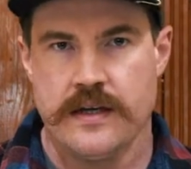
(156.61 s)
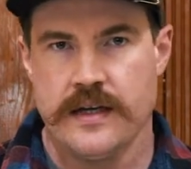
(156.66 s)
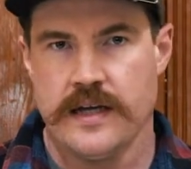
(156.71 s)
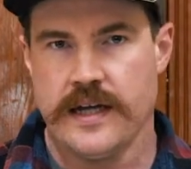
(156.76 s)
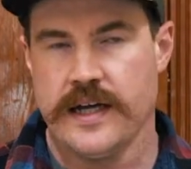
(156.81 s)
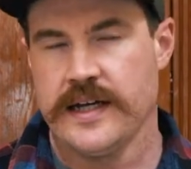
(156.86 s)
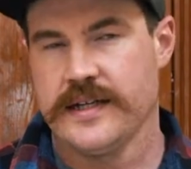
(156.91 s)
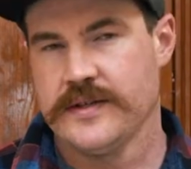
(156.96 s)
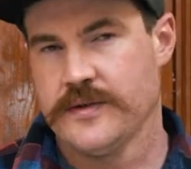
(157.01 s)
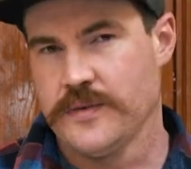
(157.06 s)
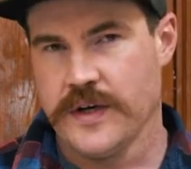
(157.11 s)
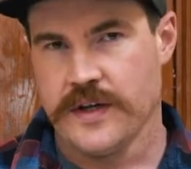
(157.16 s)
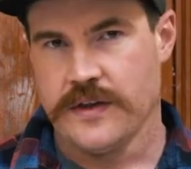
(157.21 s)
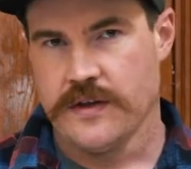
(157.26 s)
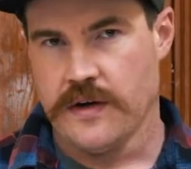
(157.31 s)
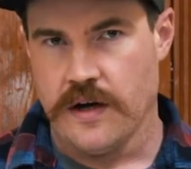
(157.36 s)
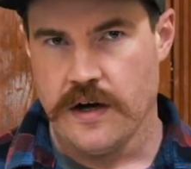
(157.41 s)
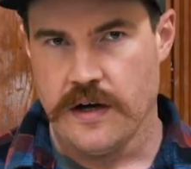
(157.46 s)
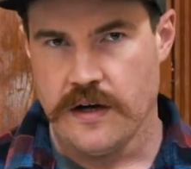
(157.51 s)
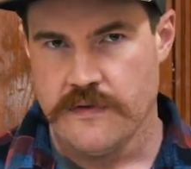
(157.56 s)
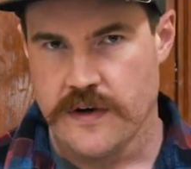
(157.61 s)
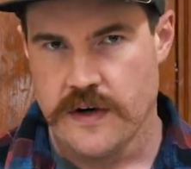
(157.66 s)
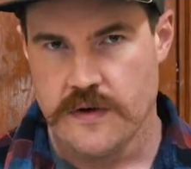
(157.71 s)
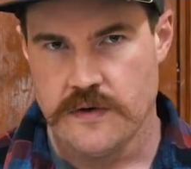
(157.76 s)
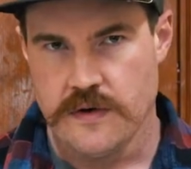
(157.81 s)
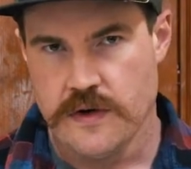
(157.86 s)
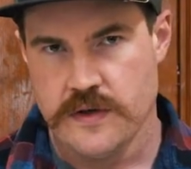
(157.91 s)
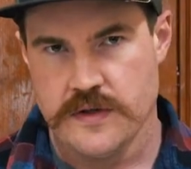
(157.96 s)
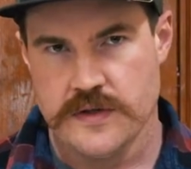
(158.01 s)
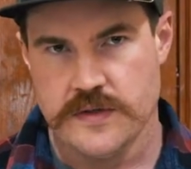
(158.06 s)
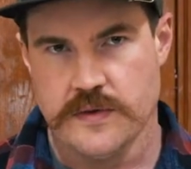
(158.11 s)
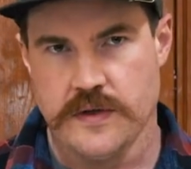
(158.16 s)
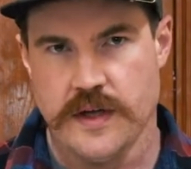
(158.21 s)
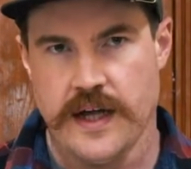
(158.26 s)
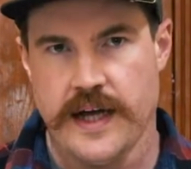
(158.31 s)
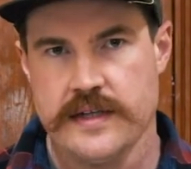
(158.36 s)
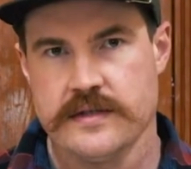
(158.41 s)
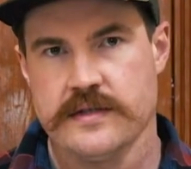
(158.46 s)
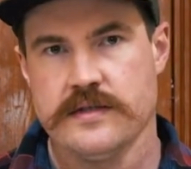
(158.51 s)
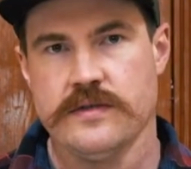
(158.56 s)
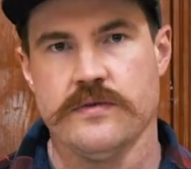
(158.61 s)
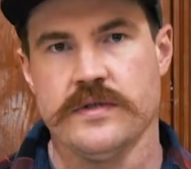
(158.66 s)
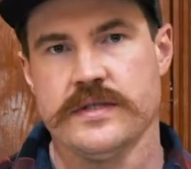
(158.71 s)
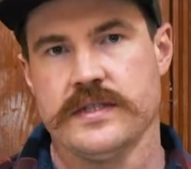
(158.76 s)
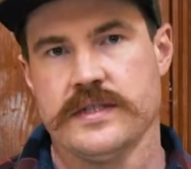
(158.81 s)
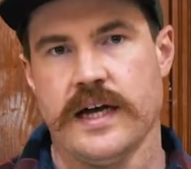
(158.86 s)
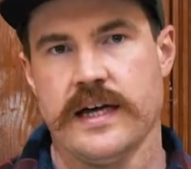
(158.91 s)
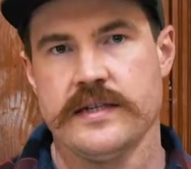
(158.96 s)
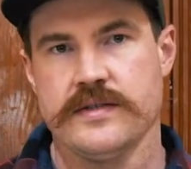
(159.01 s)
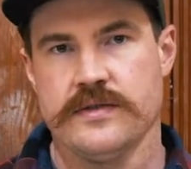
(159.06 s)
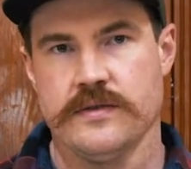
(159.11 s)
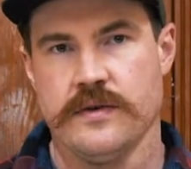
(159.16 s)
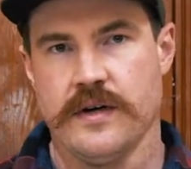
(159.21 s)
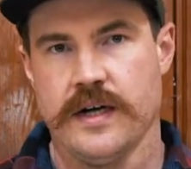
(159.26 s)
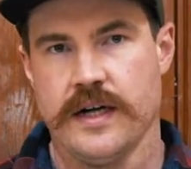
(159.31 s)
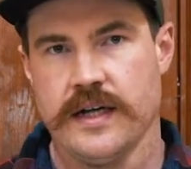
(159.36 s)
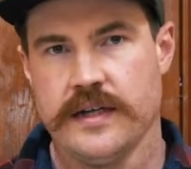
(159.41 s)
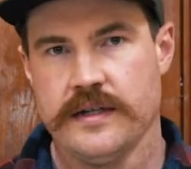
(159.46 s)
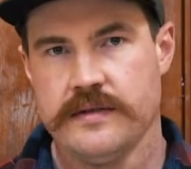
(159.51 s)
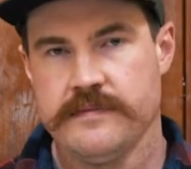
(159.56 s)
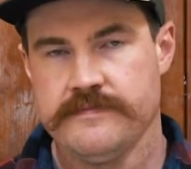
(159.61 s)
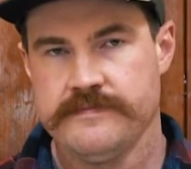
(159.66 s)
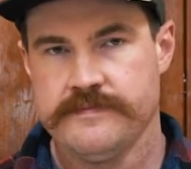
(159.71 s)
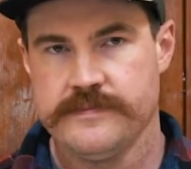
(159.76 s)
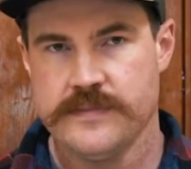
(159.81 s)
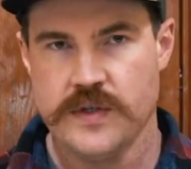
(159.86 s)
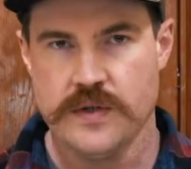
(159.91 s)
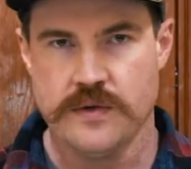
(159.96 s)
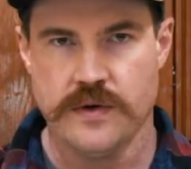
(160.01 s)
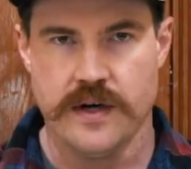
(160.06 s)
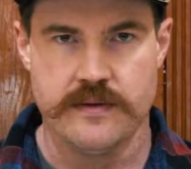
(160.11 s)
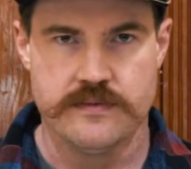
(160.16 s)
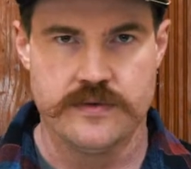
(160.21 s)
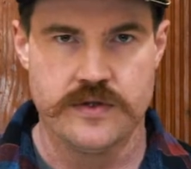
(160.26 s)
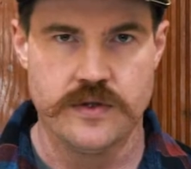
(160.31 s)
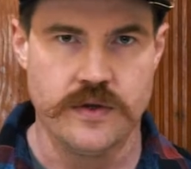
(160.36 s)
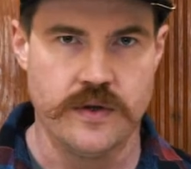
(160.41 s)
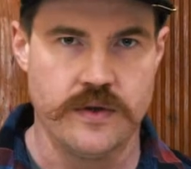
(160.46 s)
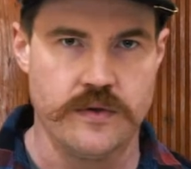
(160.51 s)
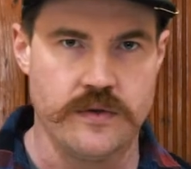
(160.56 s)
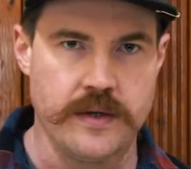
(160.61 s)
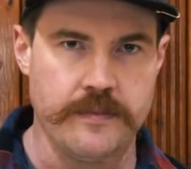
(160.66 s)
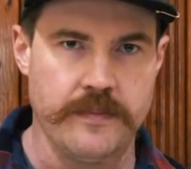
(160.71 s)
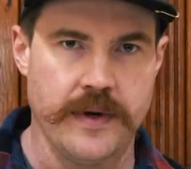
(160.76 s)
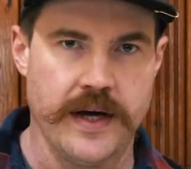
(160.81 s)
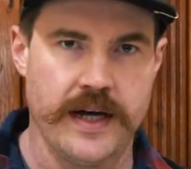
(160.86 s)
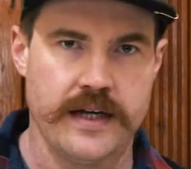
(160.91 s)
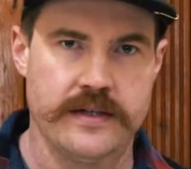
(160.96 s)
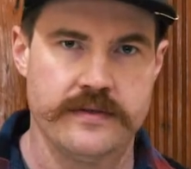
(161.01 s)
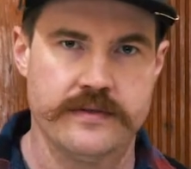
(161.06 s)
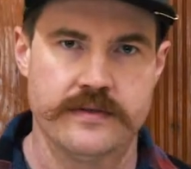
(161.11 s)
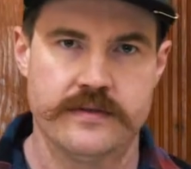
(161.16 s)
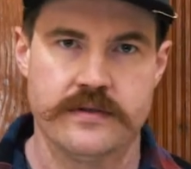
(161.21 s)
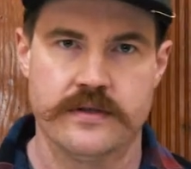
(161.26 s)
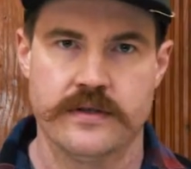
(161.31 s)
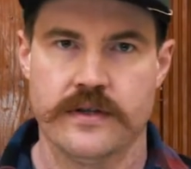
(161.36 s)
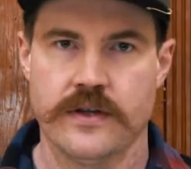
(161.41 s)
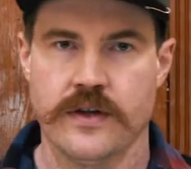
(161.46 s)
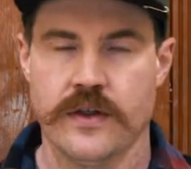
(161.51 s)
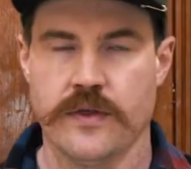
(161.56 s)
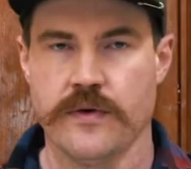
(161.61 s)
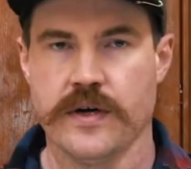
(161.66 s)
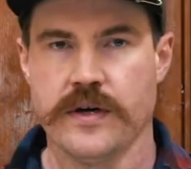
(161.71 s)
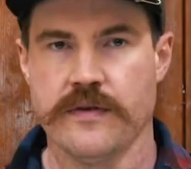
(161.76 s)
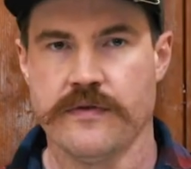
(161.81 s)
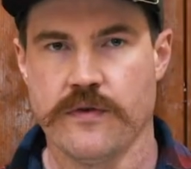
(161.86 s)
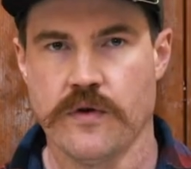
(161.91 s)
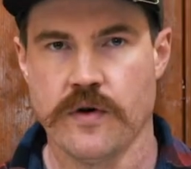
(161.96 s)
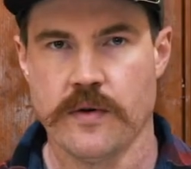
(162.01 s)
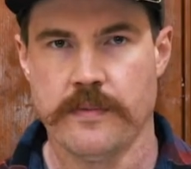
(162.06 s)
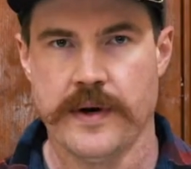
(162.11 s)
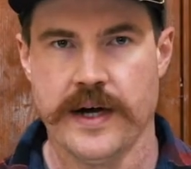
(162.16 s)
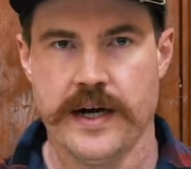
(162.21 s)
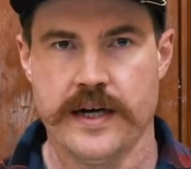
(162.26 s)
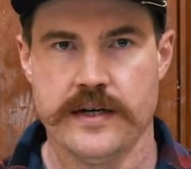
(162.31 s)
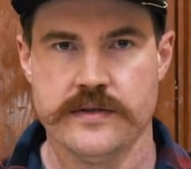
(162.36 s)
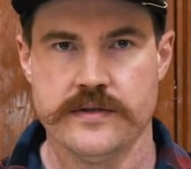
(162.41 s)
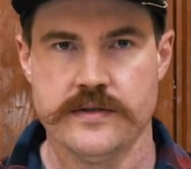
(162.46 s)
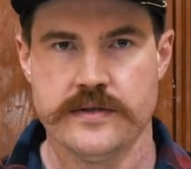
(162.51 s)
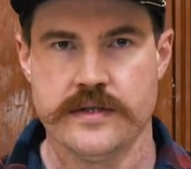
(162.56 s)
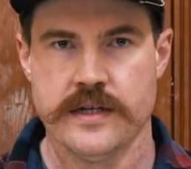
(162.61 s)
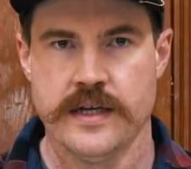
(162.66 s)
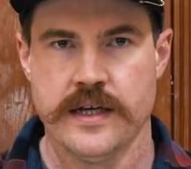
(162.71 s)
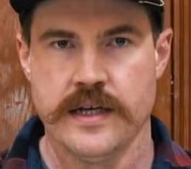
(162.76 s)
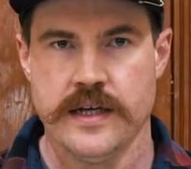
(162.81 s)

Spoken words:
And with all of our roasts, we'll ask you what size you want it. Do you want them 2 to 3 pounds, 3 to 4 pounds?